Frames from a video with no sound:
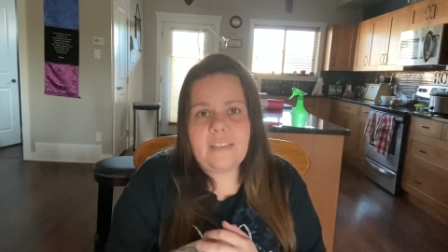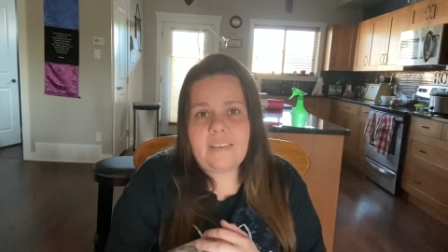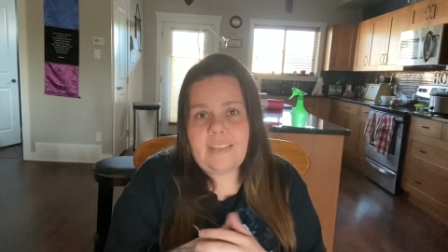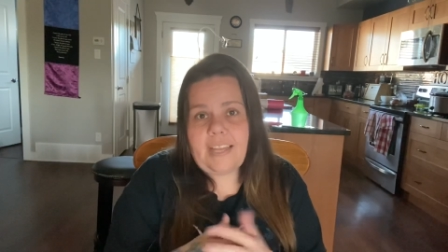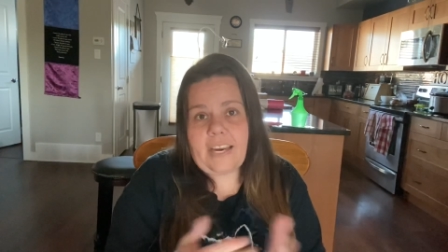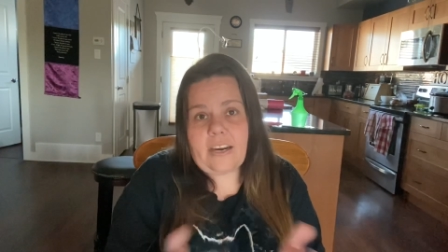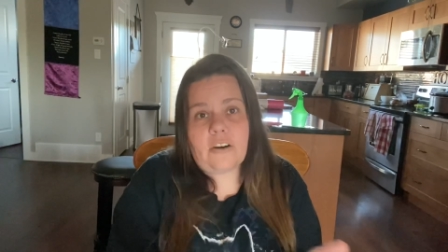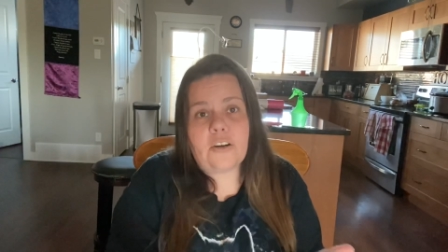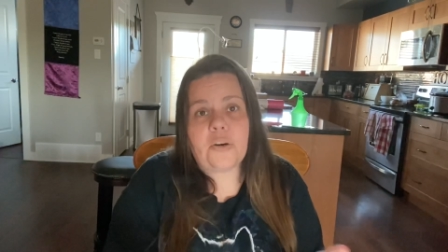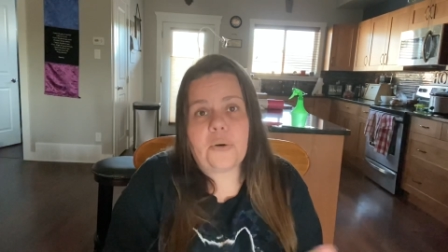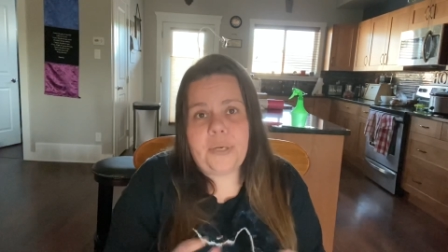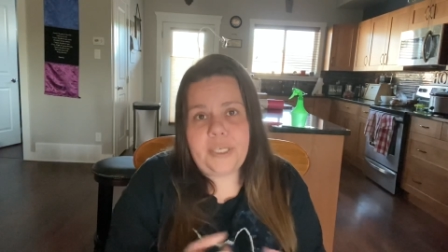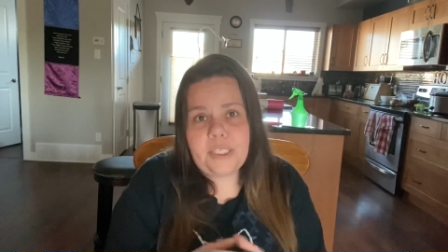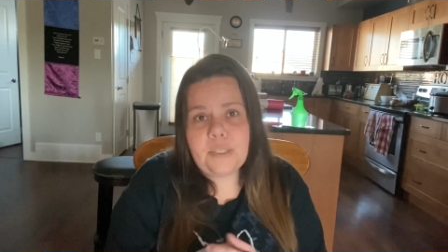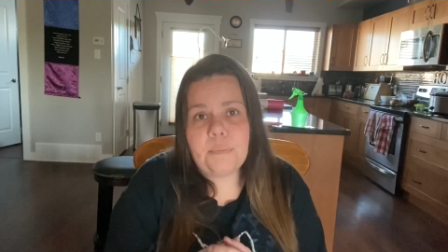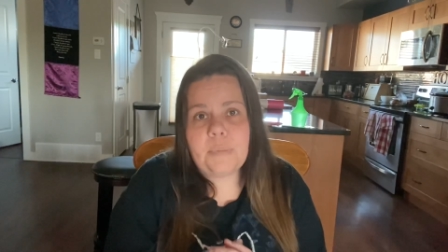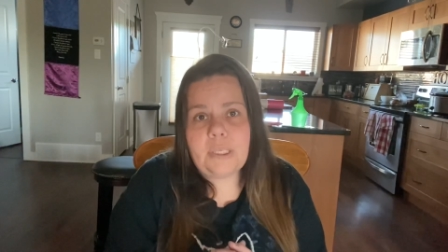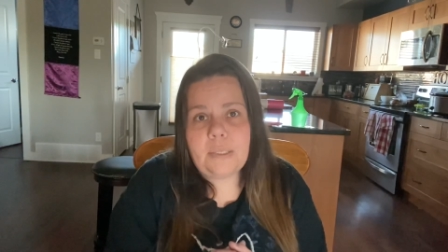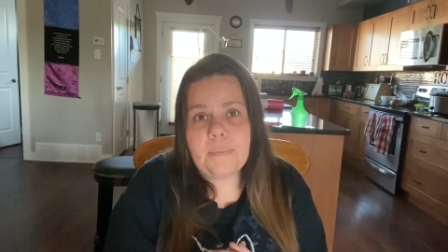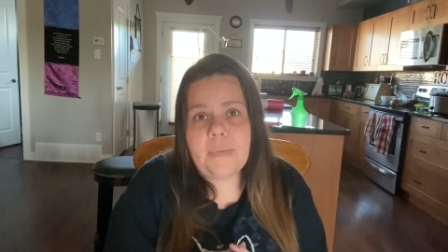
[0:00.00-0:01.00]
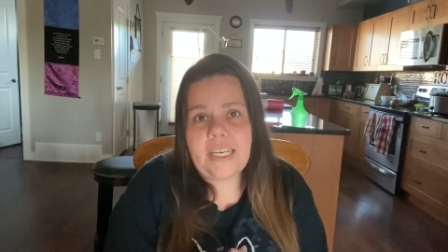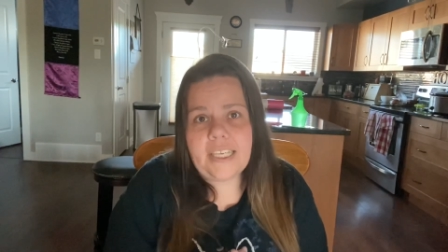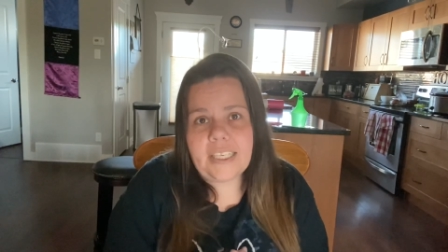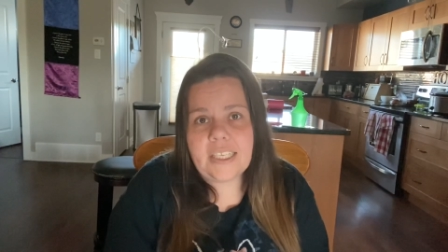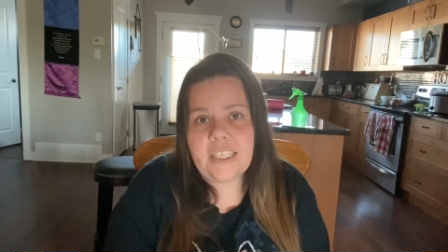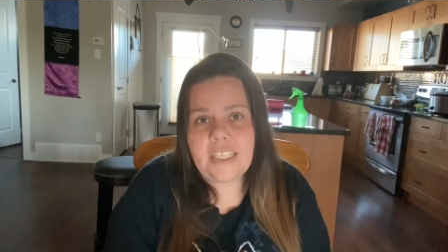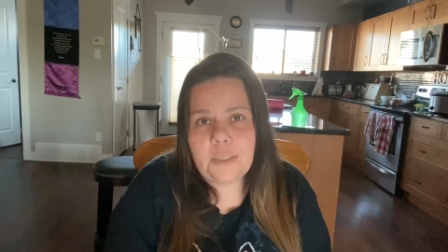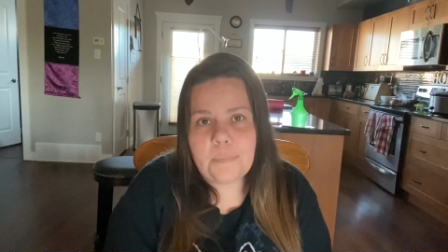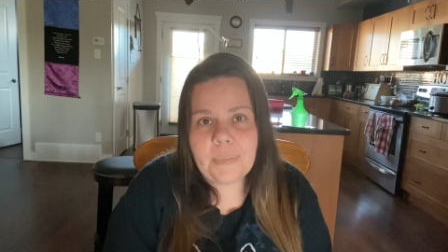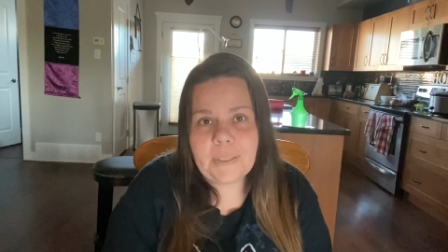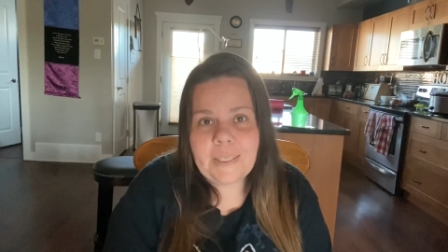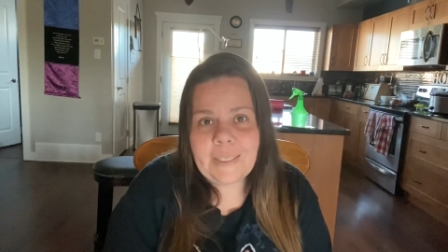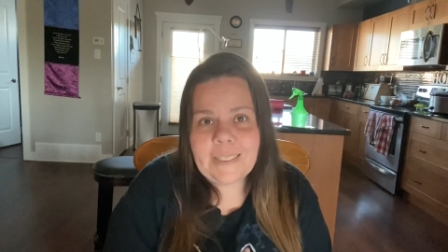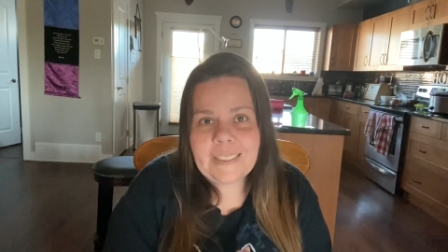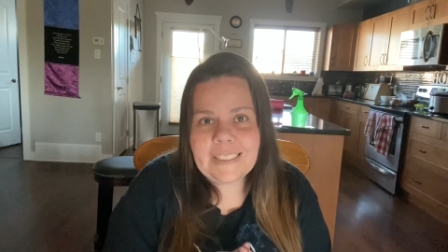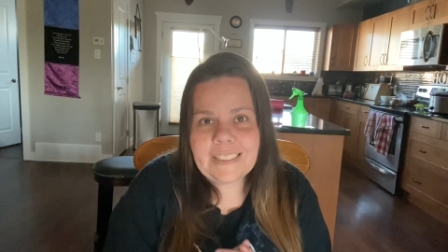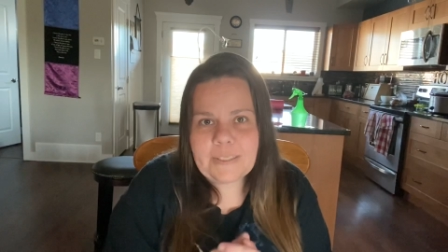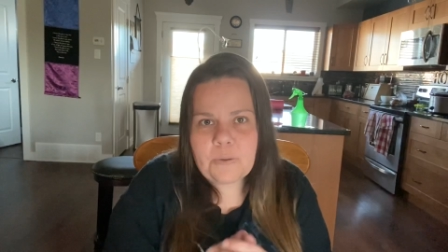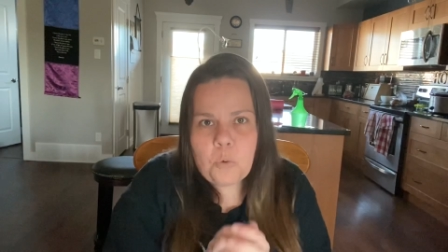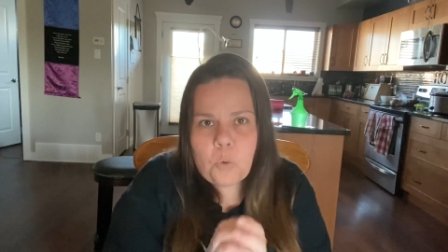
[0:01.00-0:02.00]
They are going to be my guinea
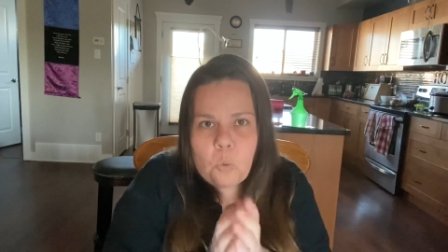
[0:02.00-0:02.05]
pigs.